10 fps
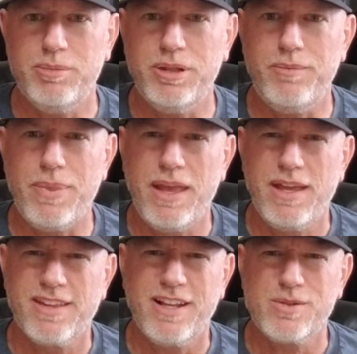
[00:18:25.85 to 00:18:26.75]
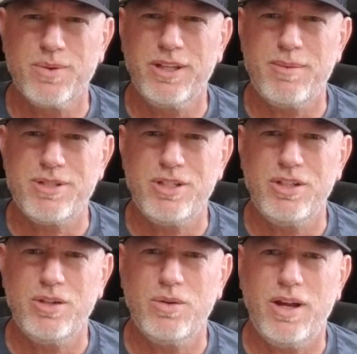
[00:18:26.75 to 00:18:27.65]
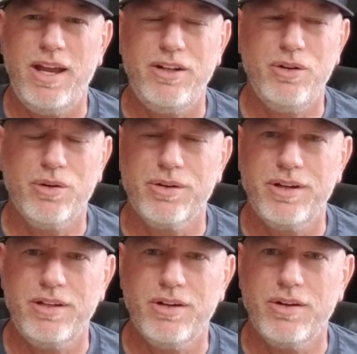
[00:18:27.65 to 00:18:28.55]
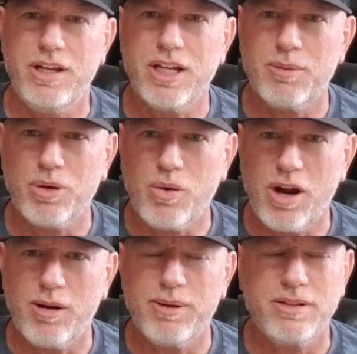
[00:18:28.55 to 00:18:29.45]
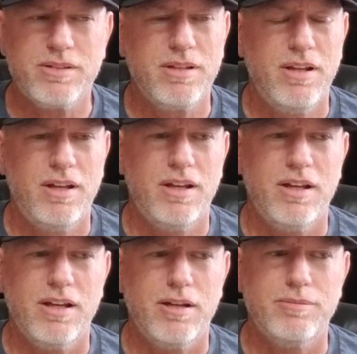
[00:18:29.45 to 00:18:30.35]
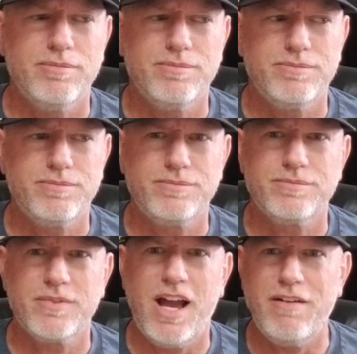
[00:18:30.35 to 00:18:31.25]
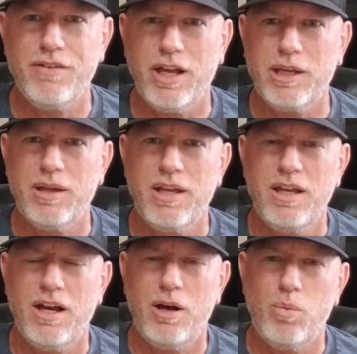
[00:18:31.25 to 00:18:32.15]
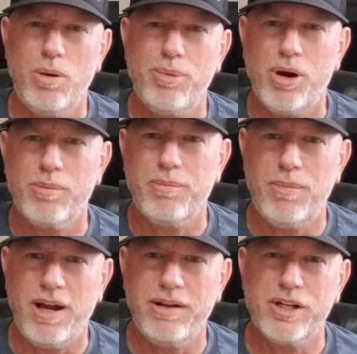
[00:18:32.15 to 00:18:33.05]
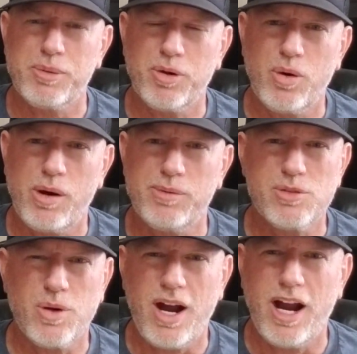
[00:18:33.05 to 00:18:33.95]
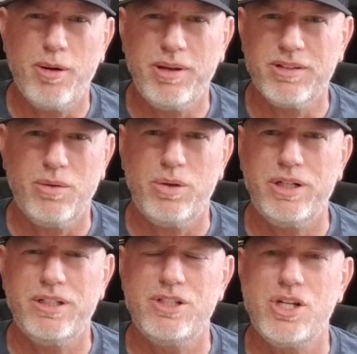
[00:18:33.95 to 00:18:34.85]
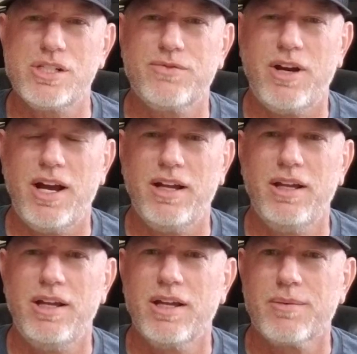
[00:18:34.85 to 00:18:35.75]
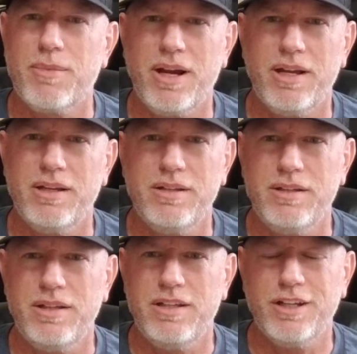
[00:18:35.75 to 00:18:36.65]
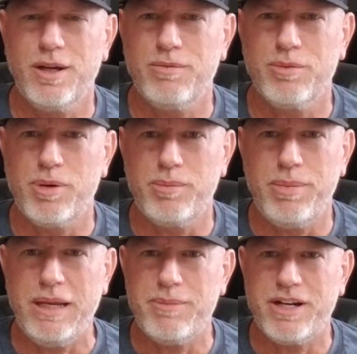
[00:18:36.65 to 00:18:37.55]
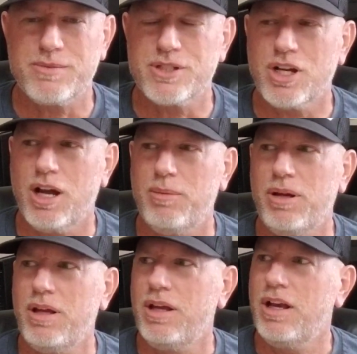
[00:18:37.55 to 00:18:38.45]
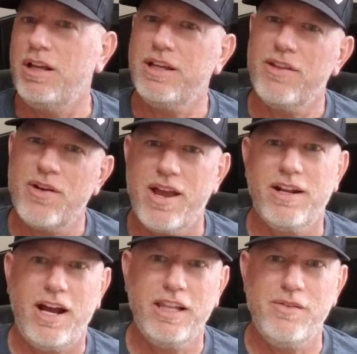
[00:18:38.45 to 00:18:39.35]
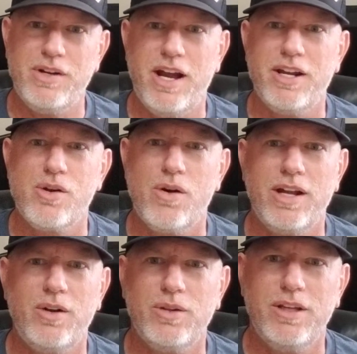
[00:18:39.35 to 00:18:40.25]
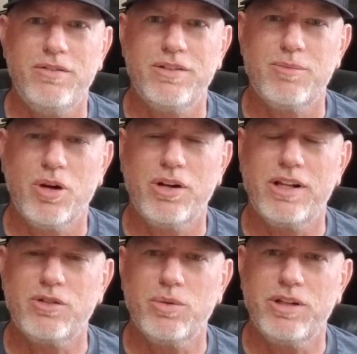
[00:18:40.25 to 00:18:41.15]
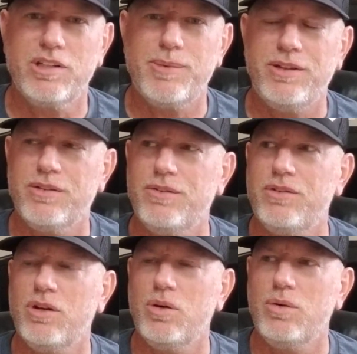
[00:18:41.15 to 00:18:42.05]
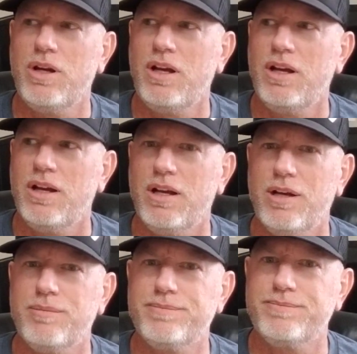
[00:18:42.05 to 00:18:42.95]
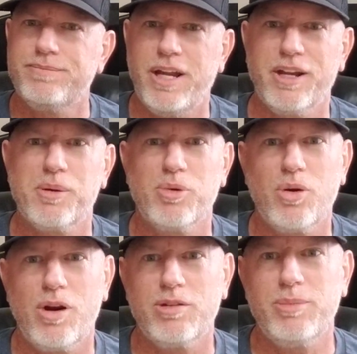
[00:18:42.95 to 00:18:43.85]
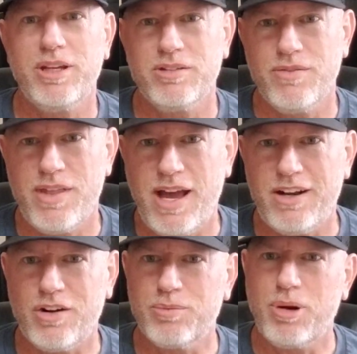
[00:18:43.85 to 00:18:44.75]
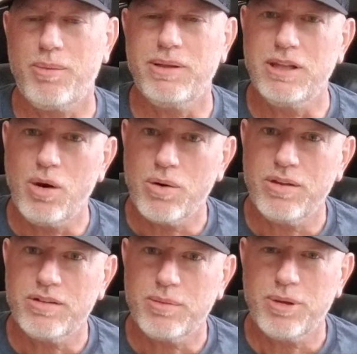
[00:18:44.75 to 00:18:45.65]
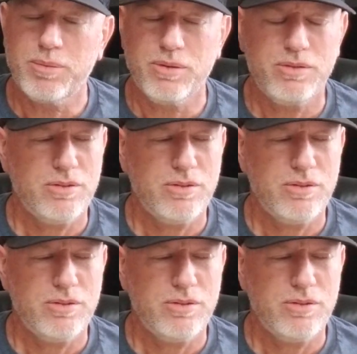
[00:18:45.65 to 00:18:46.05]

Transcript: But that's really up to you and your income requirements. I feel like on one part, my income requirements were higher because I wanted to justify my income from my bank management job. On the other hand, I live in Idaho. I don't live somewhere that's really expensive, so my income requirements because of that are probably lower than some people's.